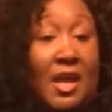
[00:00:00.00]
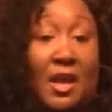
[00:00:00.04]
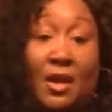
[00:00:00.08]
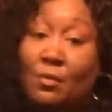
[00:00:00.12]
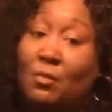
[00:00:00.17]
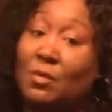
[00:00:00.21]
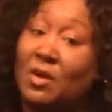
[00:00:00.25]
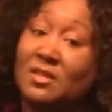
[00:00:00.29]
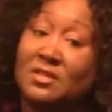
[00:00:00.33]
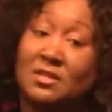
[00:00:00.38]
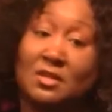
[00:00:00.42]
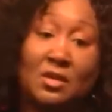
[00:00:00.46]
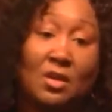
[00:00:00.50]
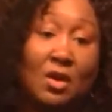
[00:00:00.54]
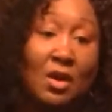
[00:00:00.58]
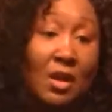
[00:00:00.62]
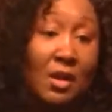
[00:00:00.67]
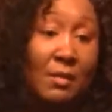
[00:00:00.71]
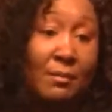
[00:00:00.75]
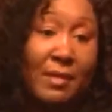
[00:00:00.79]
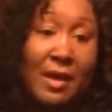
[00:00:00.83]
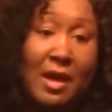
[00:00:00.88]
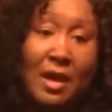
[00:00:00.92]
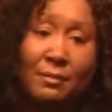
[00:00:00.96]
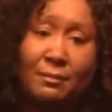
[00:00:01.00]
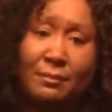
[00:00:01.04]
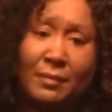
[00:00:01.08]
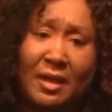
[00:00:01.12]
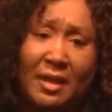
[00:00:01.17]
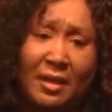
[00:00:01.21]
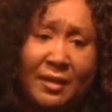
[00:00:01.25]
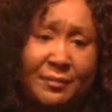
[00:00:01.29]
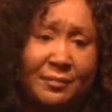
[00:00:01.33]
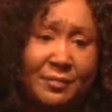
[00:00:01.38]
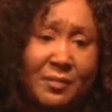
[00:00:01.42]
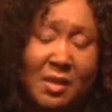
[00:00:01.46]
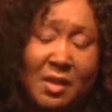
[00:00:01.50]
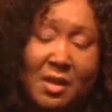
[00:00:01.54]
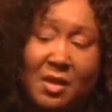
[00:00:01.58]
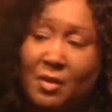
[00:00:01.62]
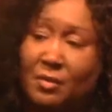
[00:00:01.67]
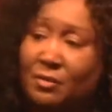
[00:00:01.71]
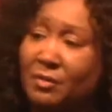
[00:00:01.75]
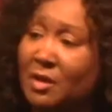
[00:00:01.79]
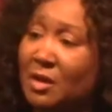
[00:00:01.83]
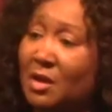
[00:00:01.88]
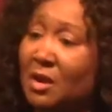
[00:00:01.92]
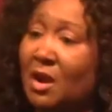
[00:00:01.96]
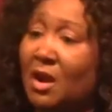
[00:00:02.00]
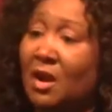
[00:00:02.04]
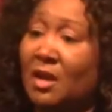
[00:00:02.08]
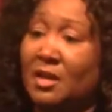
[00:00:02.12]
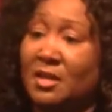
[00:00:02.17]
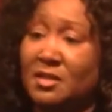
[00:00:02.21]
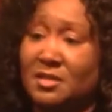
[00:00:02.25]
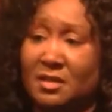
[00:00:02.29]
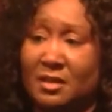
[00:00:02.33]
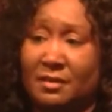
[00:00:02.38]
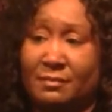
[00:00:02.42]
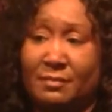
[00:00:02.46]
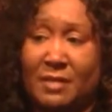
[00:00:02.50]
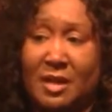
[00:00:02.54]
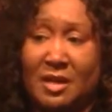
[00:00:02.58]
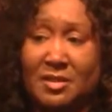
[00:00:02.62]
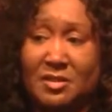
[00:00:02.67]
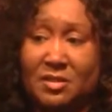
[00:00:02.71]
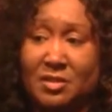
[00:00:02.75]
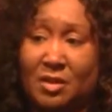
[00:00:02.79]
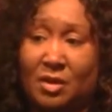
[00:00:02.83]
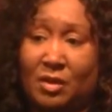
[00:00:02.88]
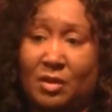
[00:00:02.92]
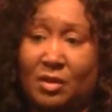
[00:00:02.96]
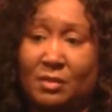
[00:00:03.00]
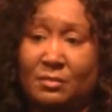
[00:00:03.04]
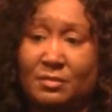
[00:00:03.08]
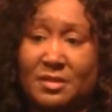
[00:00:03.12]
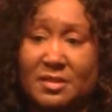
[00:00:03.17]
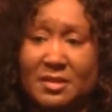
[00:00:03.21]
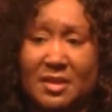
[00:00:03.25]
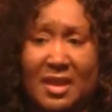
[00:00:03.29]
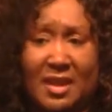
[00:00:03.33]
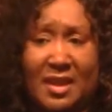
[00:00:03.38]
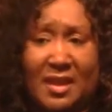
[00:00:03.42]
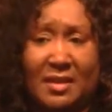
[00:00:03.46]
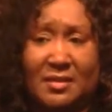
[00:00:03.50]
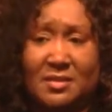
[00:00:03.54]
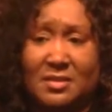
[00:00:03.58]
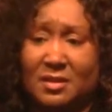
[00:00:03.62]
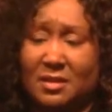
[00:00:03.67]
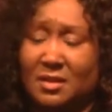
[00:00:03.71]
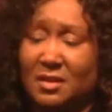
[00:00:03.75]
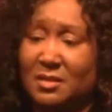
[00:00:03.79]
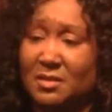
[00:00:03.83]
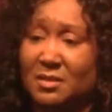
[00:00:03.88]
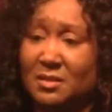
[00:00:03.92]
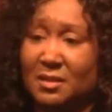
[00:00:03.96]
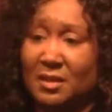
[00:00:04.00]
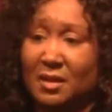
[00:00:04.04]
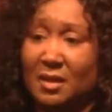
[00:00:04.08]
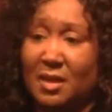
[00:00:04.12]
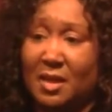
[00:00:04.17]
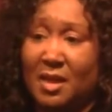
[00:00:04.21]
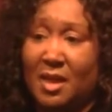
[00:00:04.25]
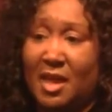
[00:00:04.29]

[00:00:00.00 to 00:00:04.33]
It wasn't all about me, regardless of my circumstances.